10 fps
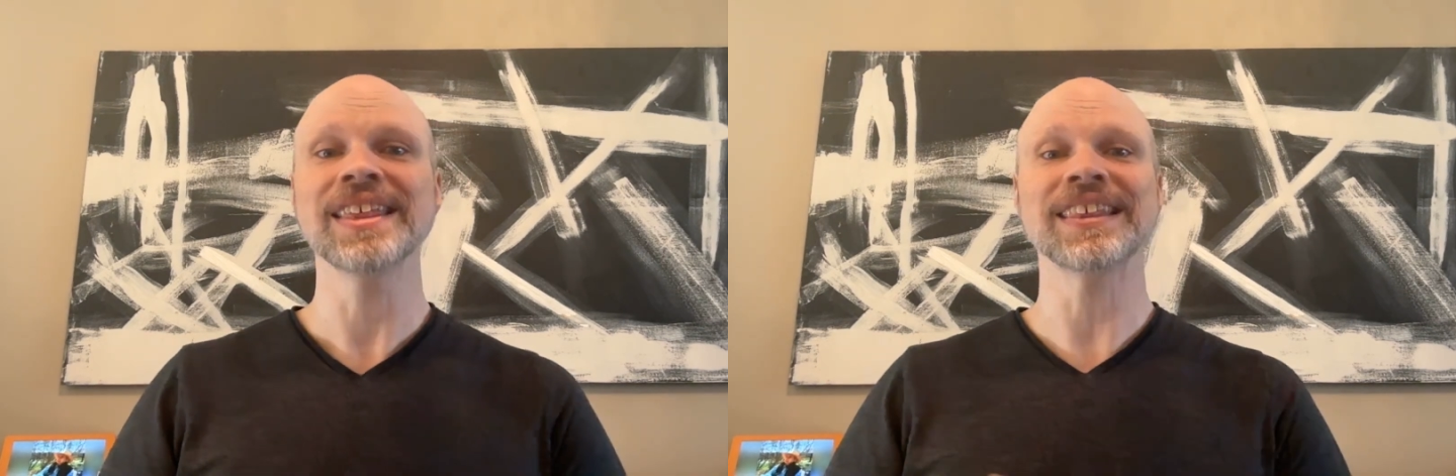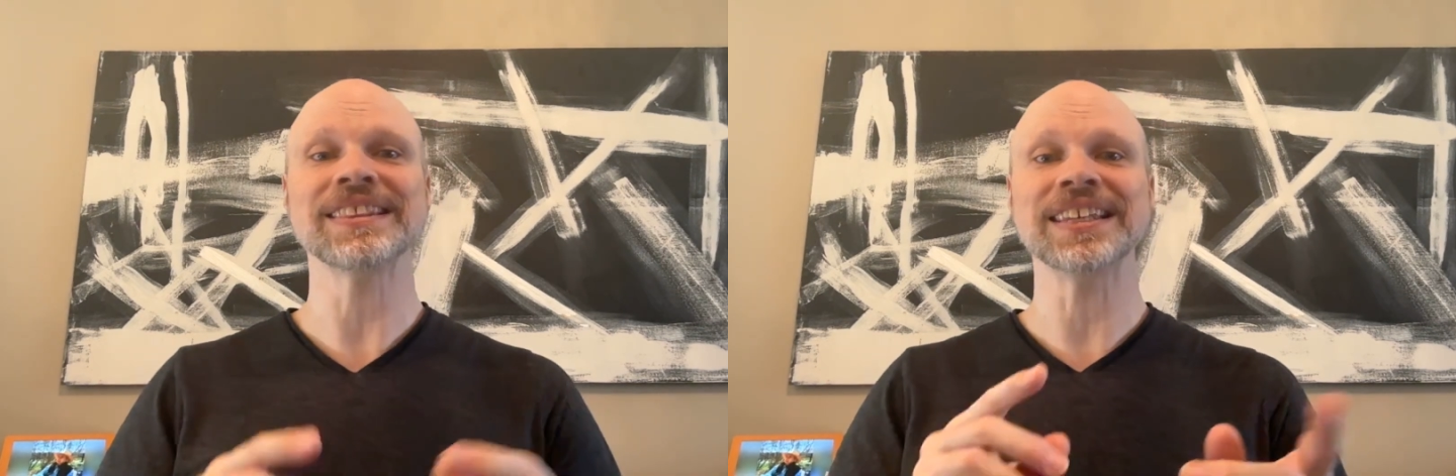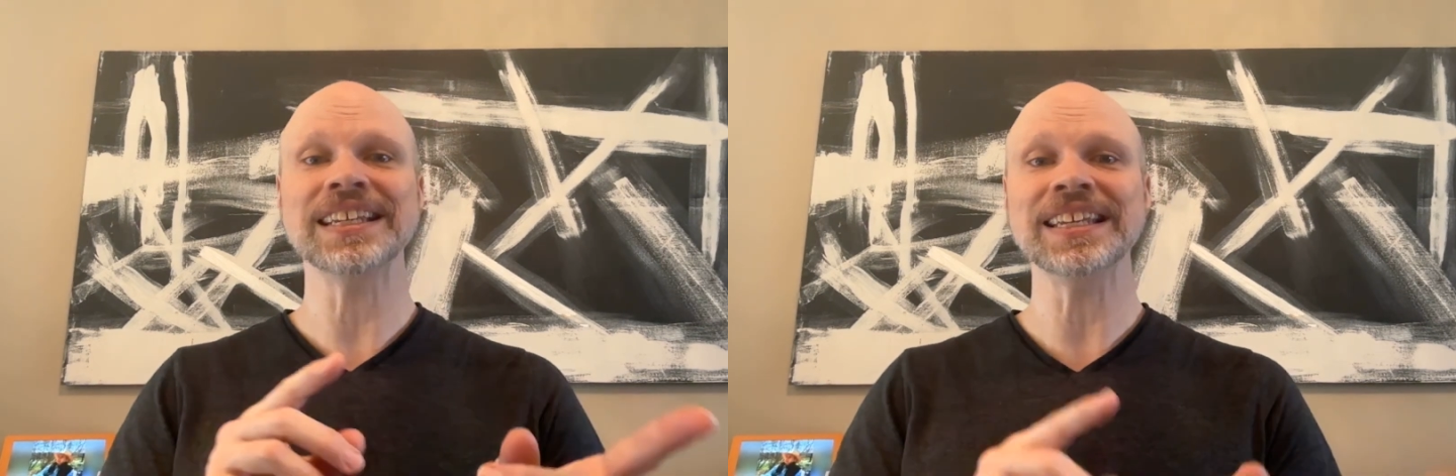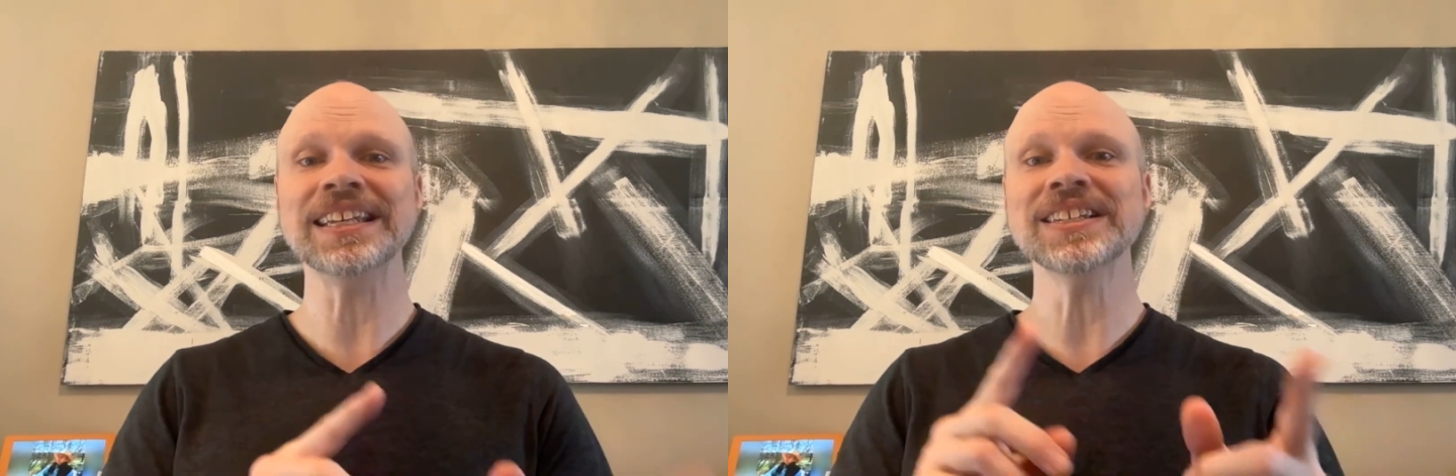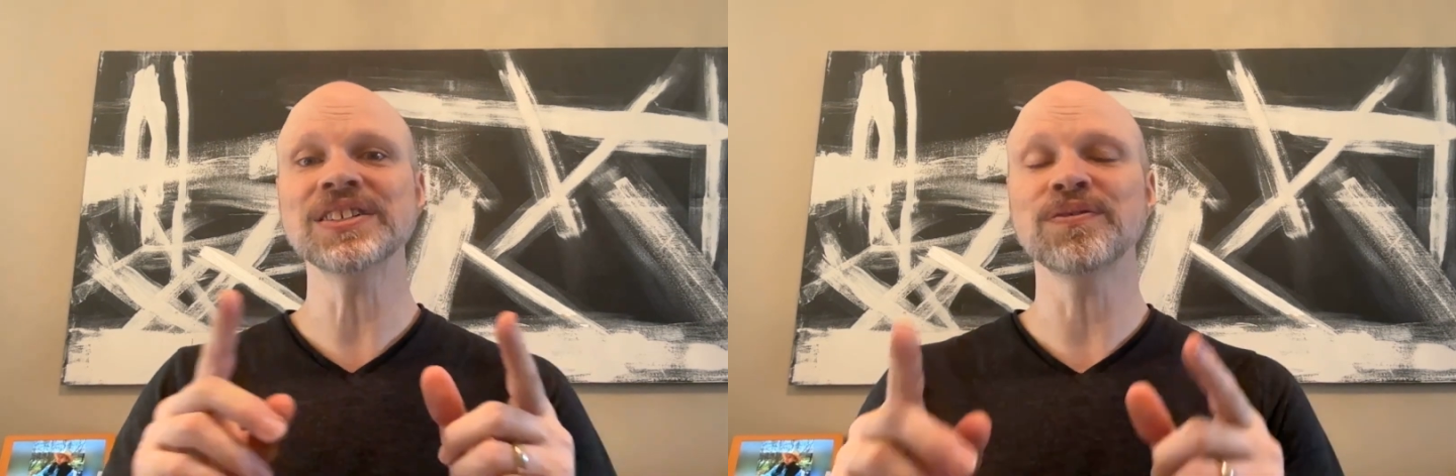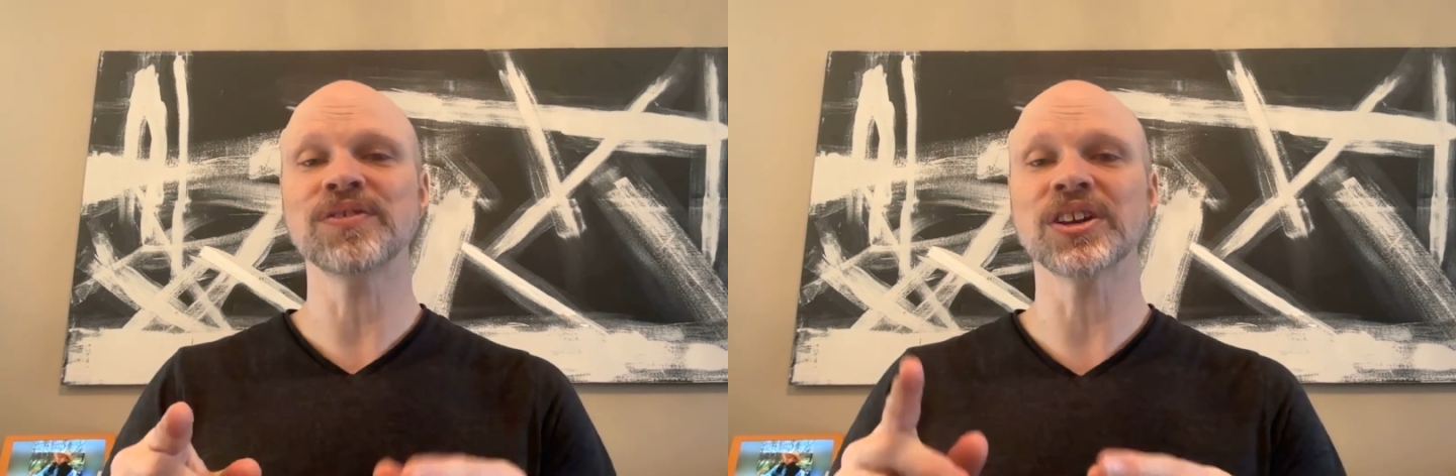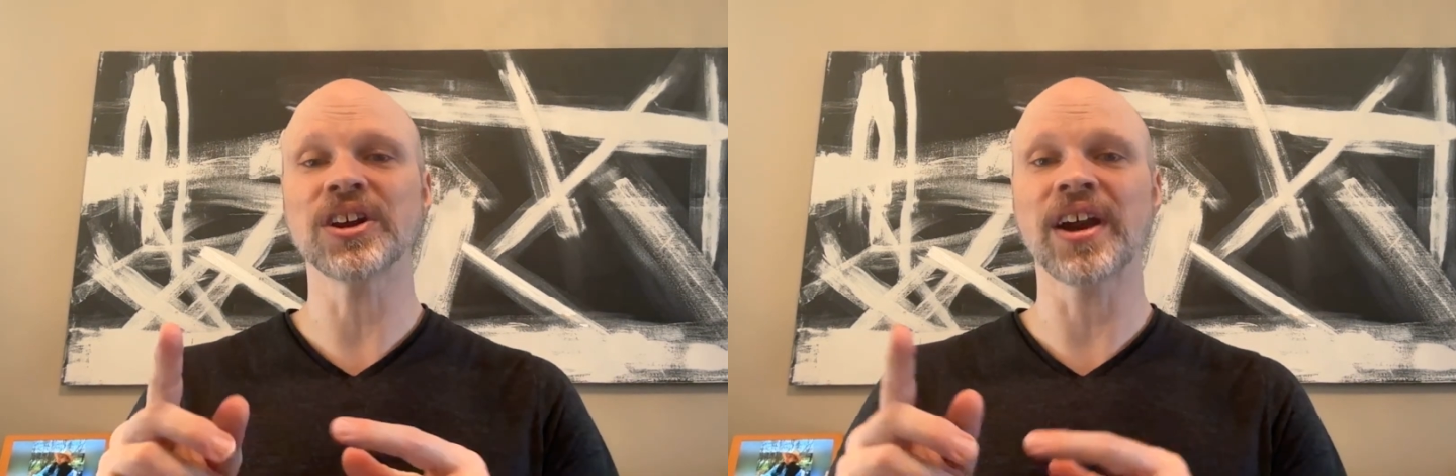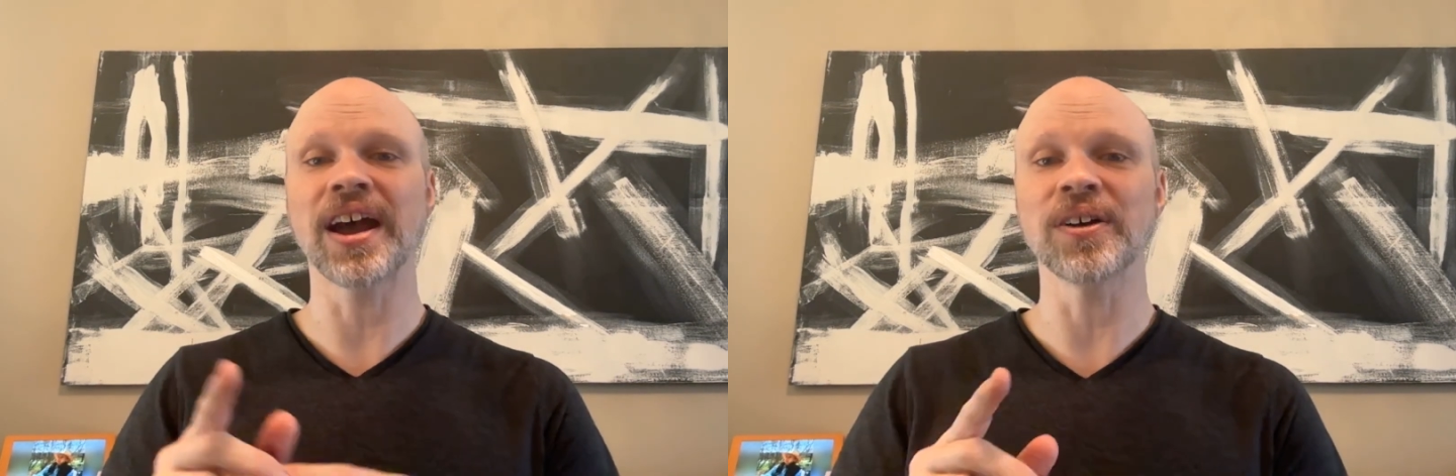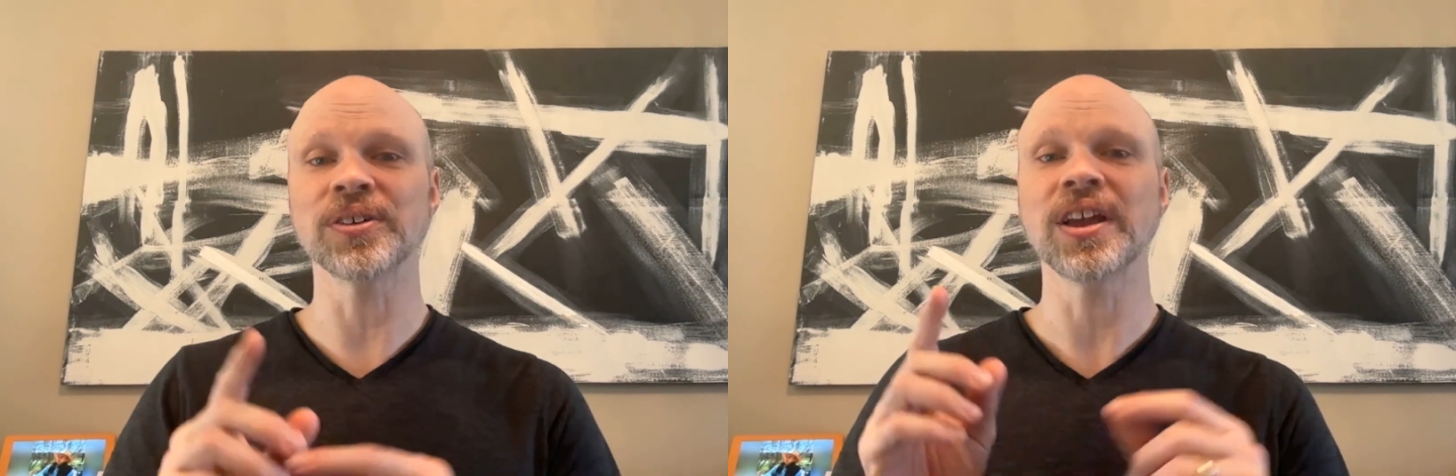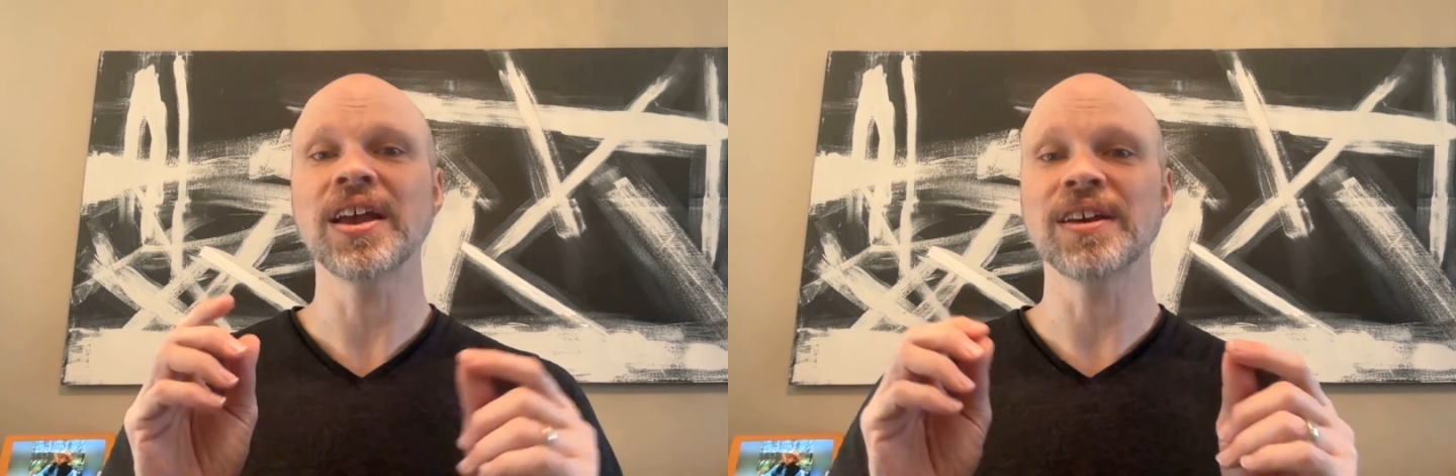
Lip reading: that they needed to figure out